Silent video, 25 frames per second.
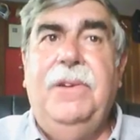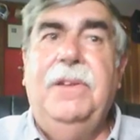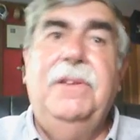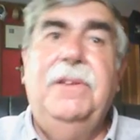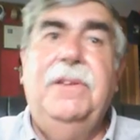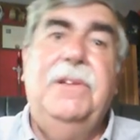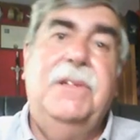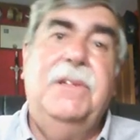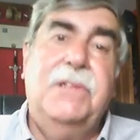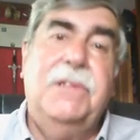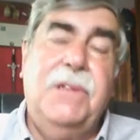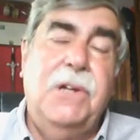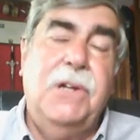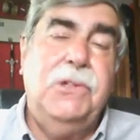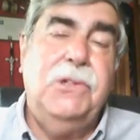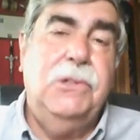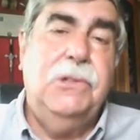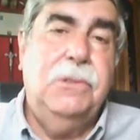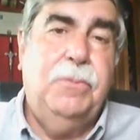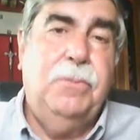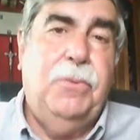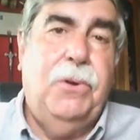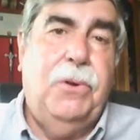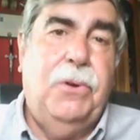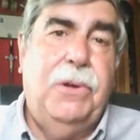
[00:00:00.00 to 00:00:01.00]
in the
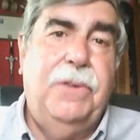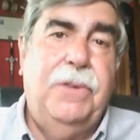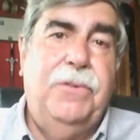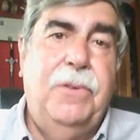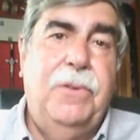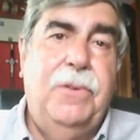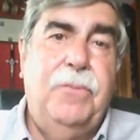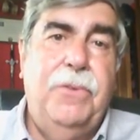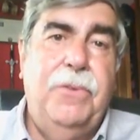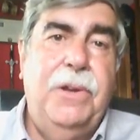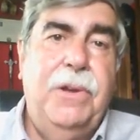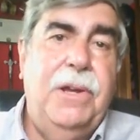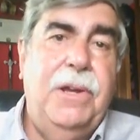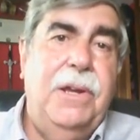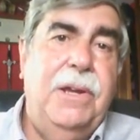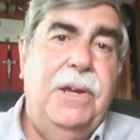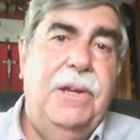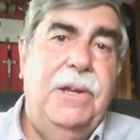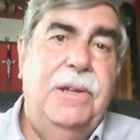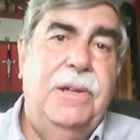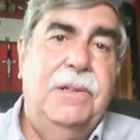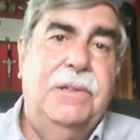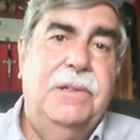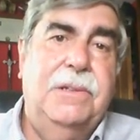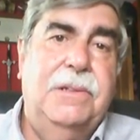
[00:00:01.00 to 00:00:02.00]
discussion board, if you're bringing
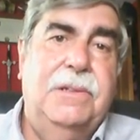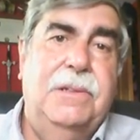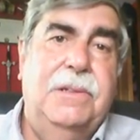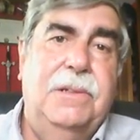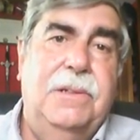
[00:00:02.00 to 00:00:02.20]
in